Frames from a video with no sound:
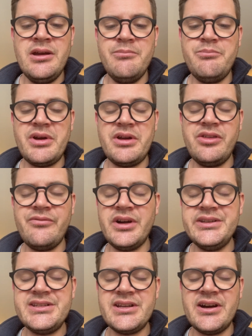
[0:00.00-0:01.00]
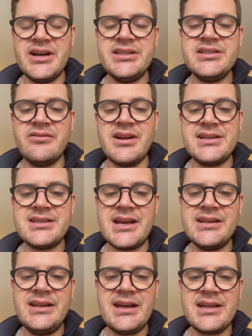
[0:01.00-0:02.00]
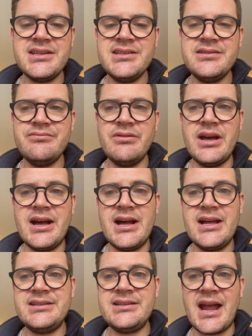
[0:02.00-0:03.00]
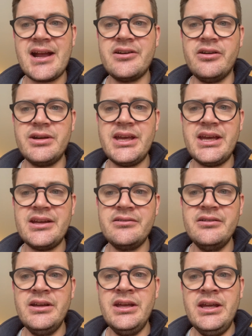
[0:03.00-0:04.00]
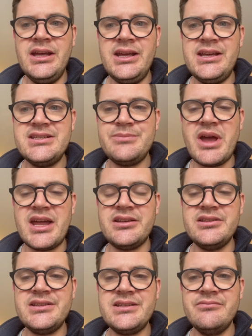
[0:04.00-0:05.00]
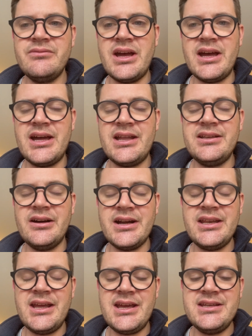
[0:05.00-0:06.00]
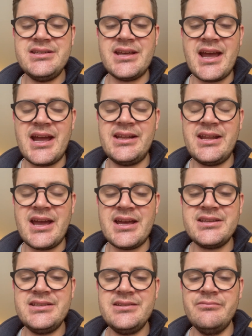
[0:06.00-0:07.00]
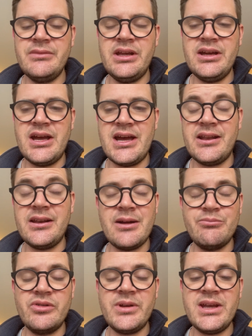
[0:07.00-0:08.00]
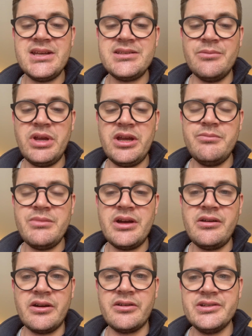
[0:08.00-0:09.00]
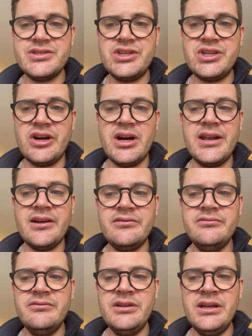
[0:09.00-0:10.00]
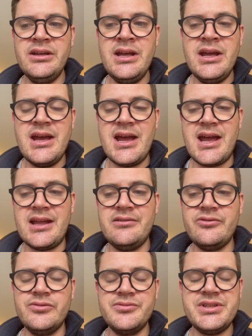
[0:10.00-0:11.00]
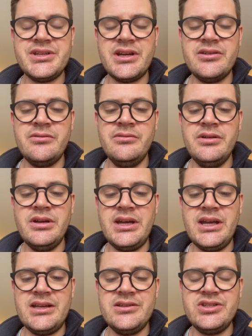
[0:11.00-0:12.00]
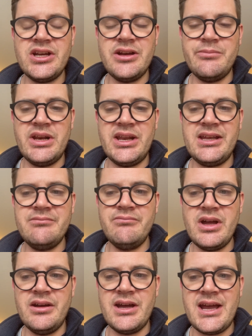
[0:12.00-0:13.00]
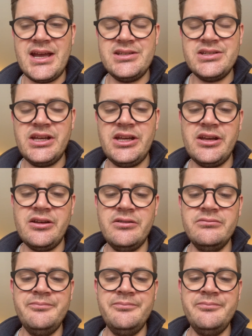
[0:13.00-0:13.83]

Both of our designers are ex-Adidas. Dan Cocking, he spent 9 years at Adidas and a number of years at Puma across China and also in Germany at HQ.